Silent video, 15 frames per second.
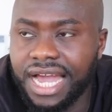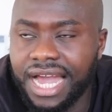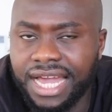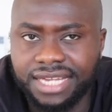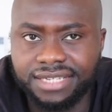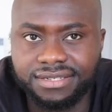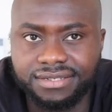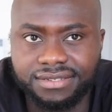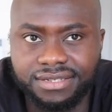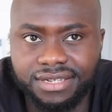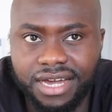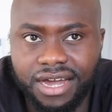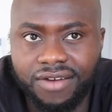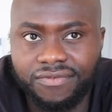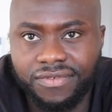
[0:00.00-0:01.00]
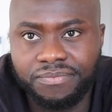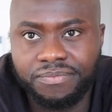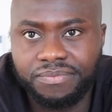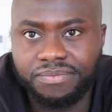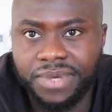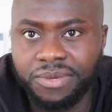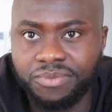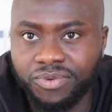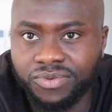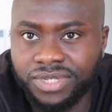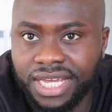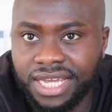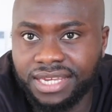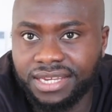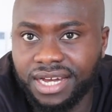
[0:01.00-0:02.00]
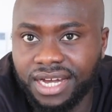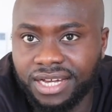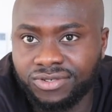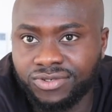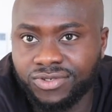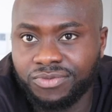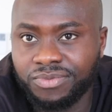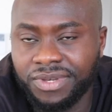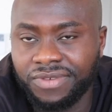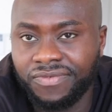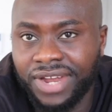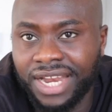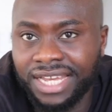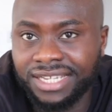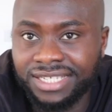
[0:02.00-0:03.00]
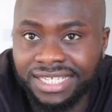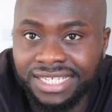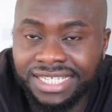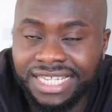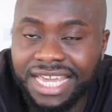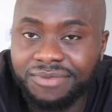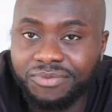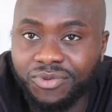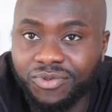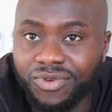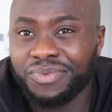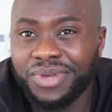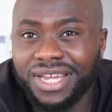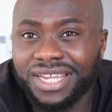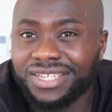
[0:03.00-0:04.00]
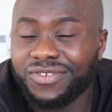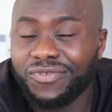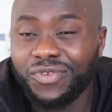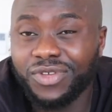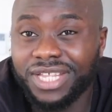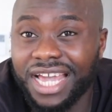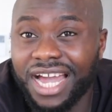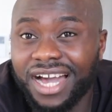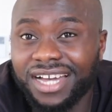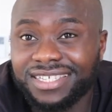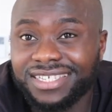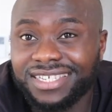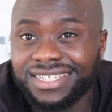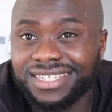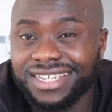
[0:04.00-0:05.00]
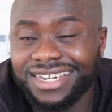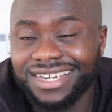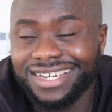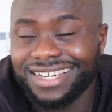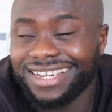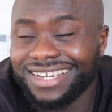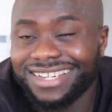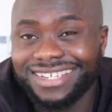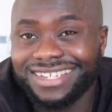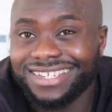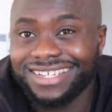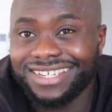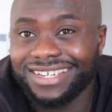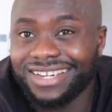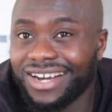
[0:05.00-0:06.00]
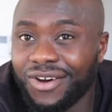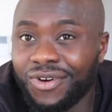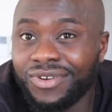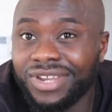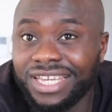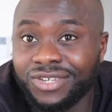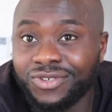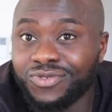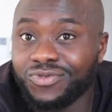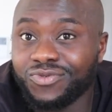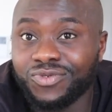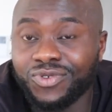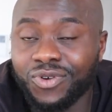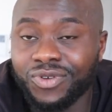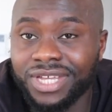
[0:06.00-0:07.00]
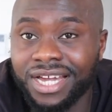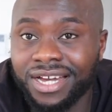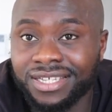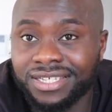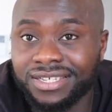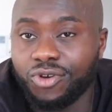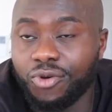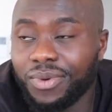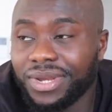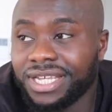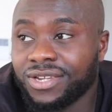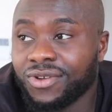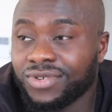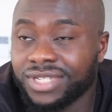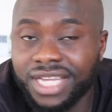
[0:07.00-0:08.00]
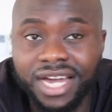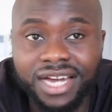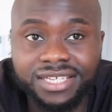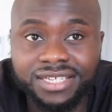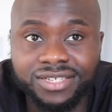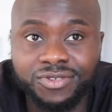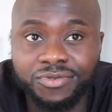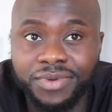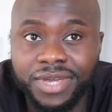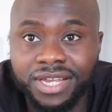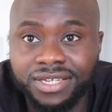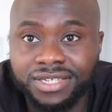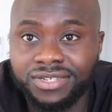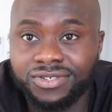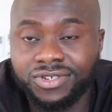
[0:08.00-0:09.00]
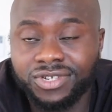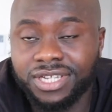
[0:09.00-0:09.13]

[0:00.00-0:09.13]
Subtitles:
And other people say, no, you should be financially stable. To be honest with you, the answers, only you know the answers. Nobody knows the answers, to be honest with you.